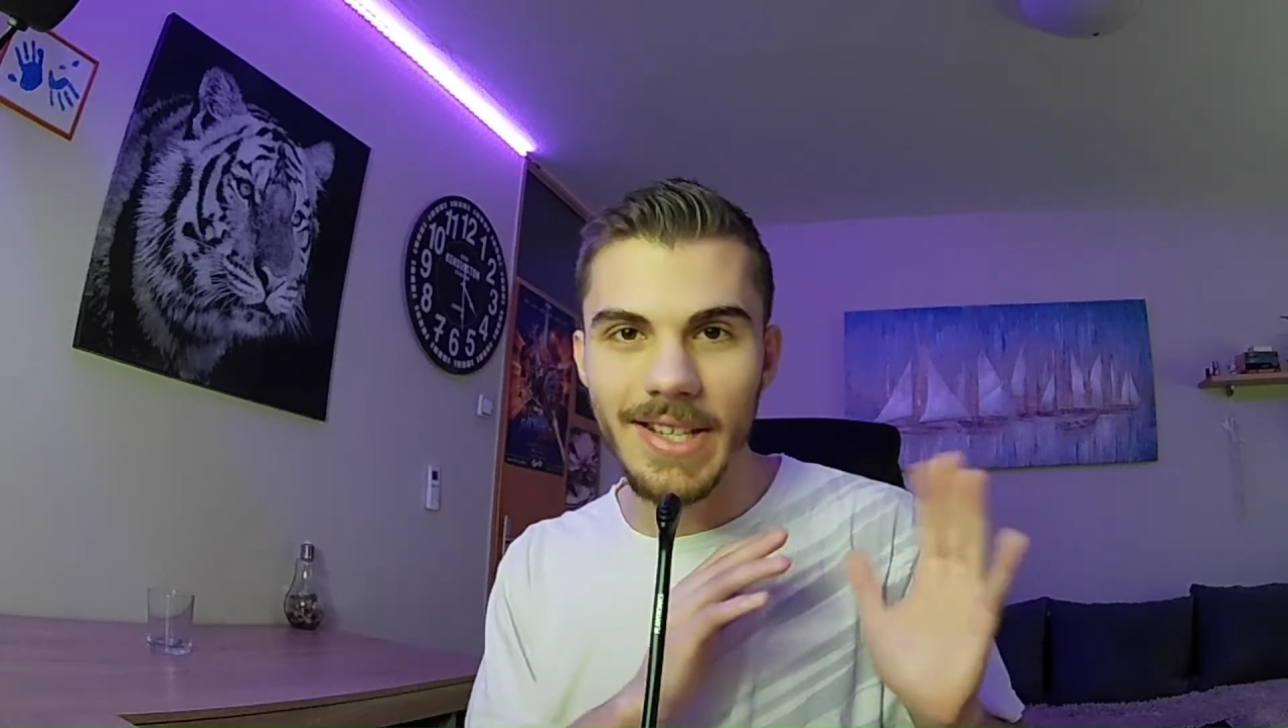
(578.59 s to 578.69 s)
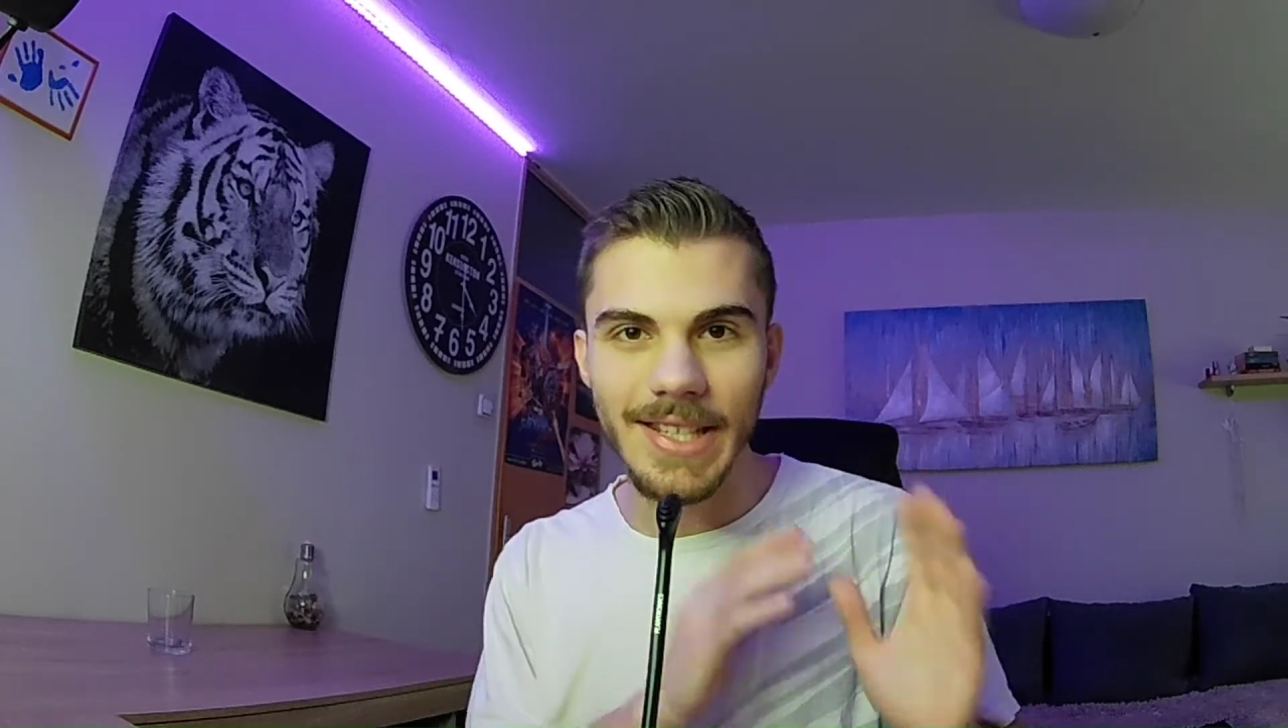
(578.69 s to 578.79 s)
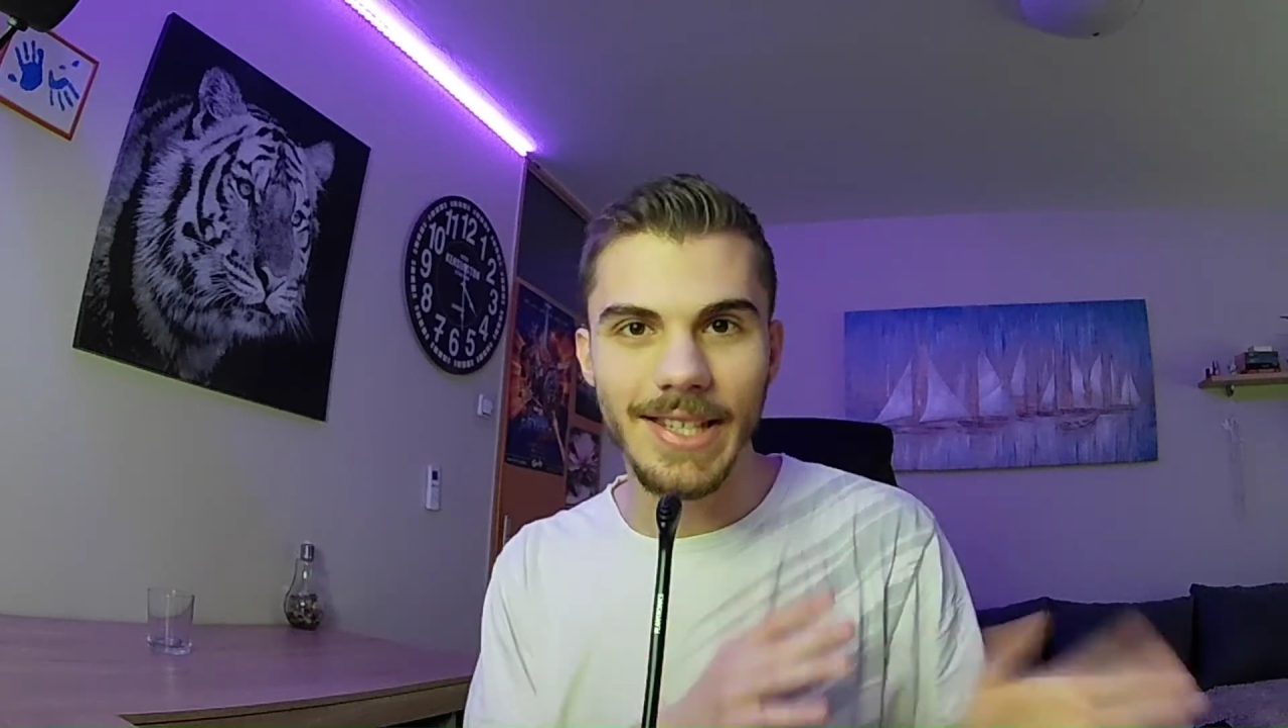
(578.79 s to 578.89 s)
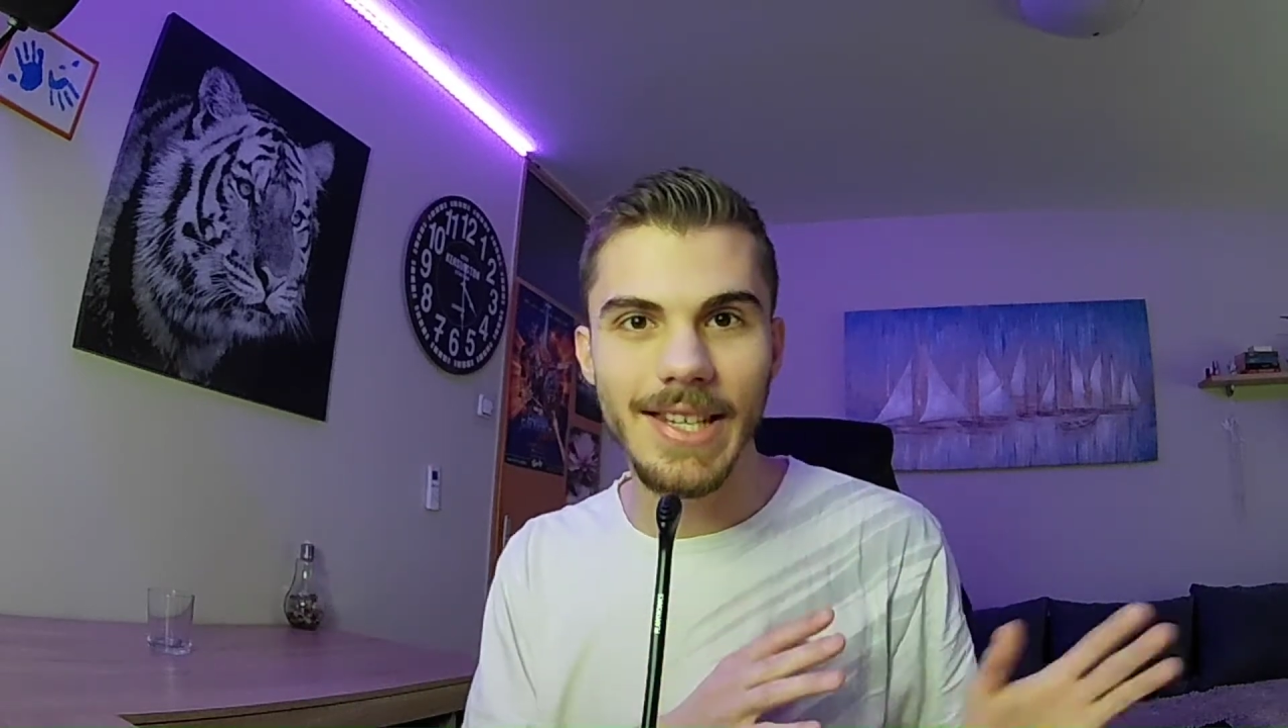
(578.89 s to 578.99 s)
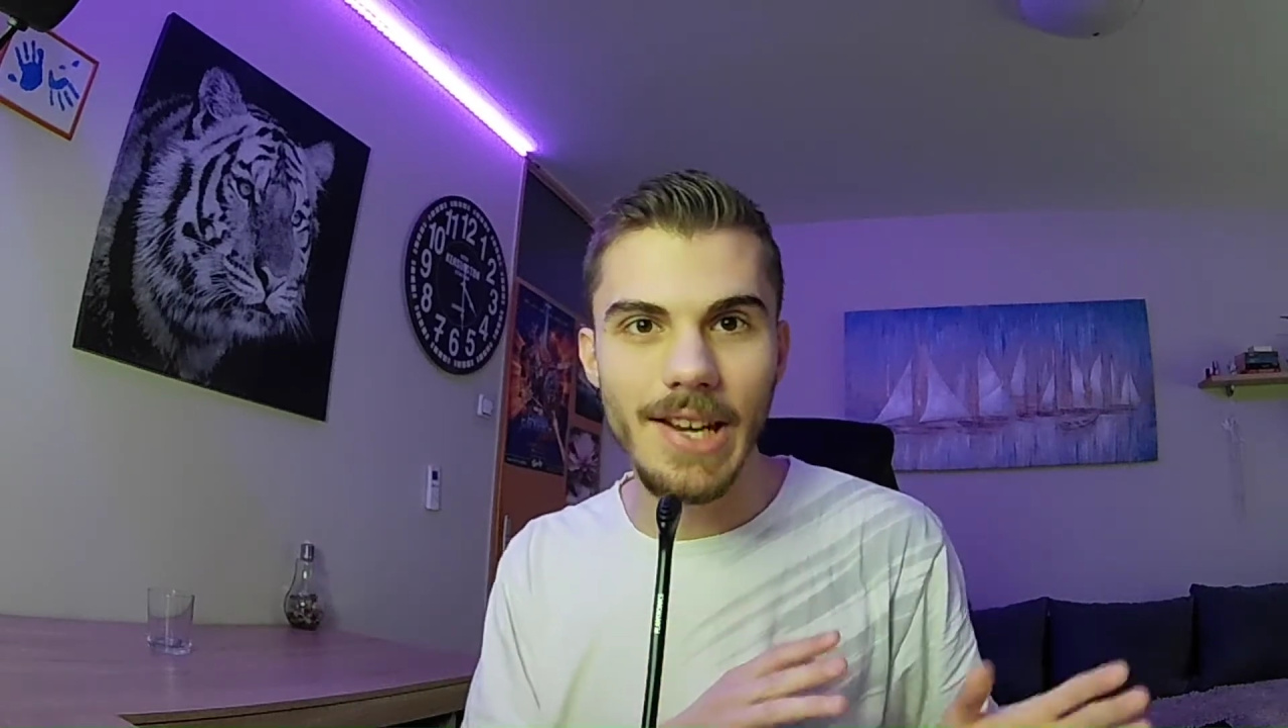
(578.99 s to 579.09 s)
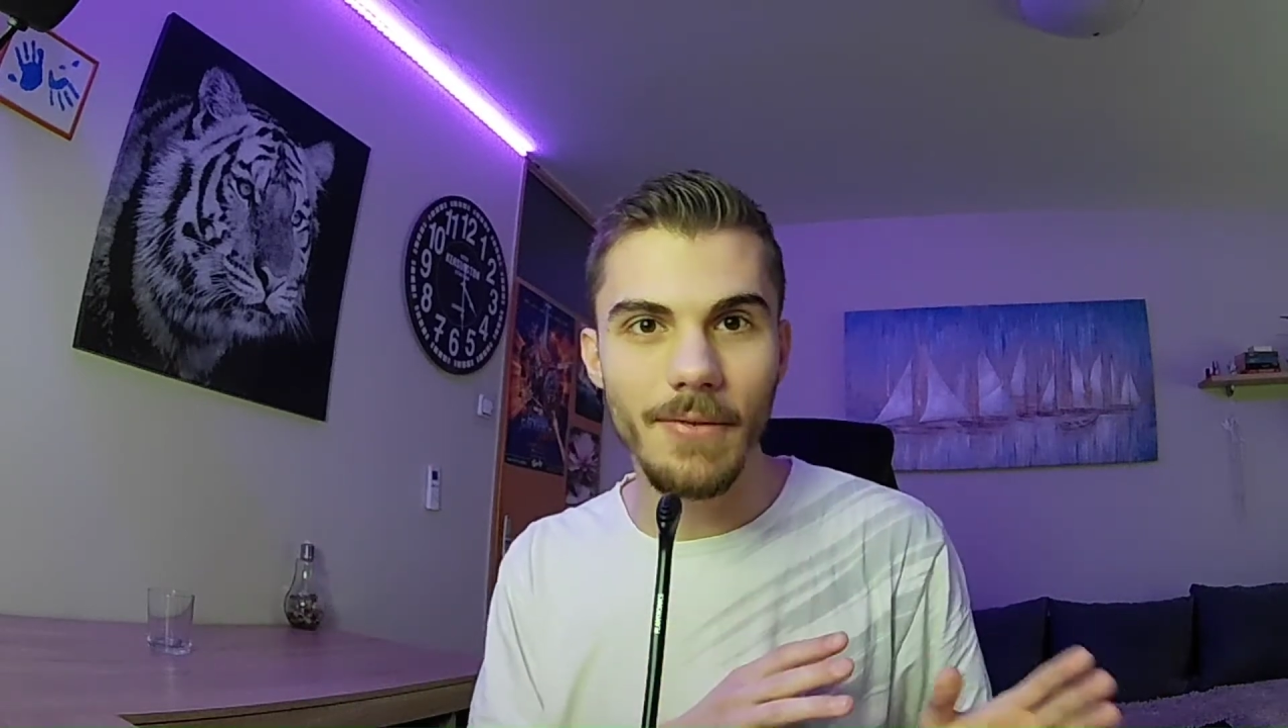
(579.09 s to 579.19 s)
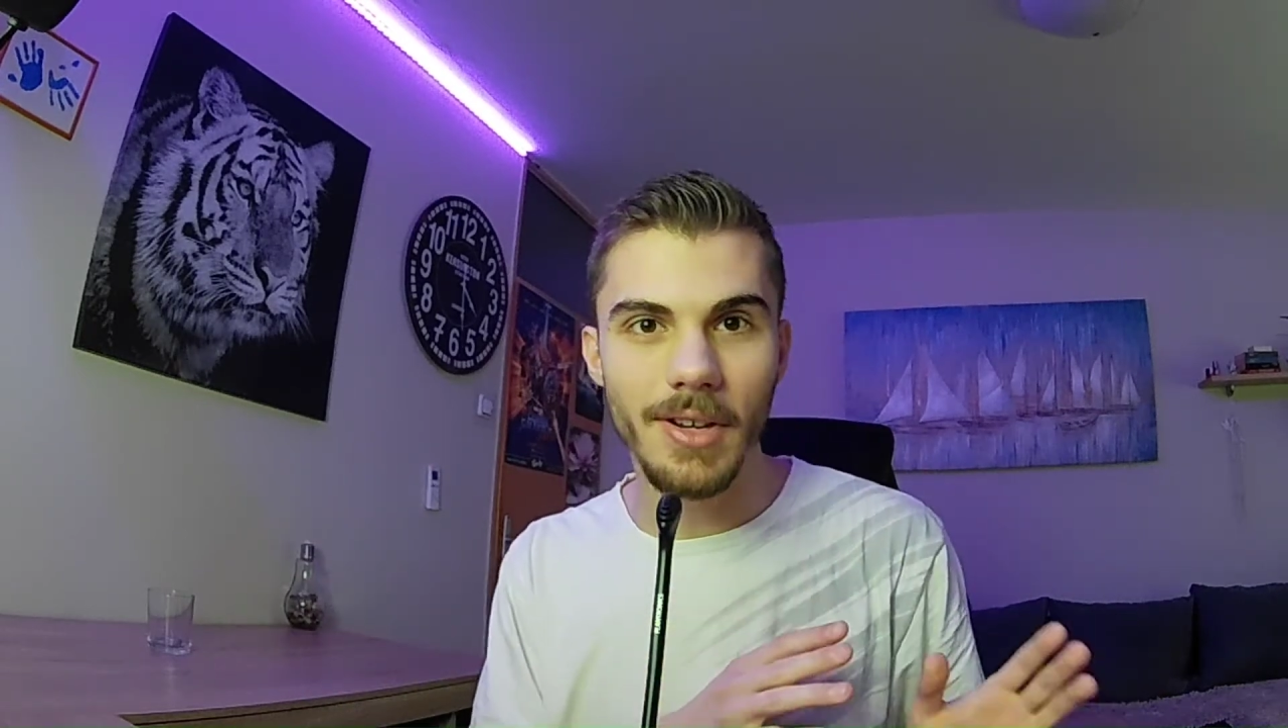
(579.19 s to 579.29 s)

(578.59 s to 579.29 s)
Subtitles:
is a scene